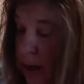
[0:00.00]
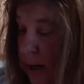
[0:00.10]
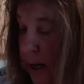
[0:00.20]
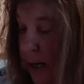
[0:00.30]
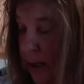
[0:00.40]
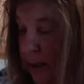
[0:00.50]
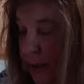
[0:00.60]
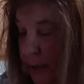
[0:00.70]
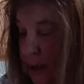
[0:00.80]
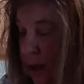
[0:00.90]
And
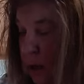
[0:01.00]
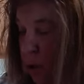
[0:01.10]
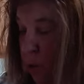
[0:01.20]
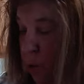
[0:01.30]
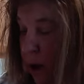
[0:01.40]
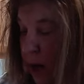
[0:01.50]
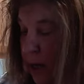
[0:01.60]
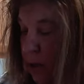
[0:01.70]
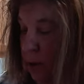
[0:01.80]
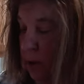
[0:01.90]
it's not quite
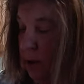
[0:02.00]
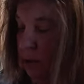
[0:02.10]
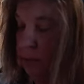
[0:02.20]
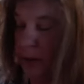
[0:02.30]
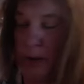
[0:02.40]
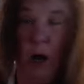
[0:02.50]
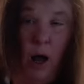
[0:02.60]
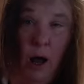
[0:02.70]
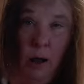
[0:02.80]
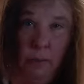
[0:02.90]
cooled, but
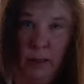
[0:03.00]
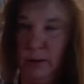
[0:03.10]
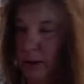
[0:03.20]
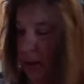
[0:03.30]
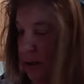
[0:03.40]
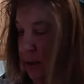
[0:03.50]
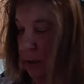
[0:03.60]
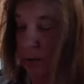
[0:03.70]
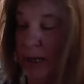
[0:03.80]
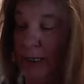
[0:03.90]
almost.
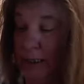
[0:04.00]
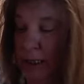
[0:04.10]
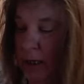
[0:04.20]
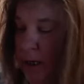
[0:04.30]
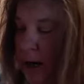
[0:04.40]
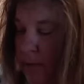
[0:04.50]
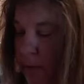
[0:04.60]
So that's good enough.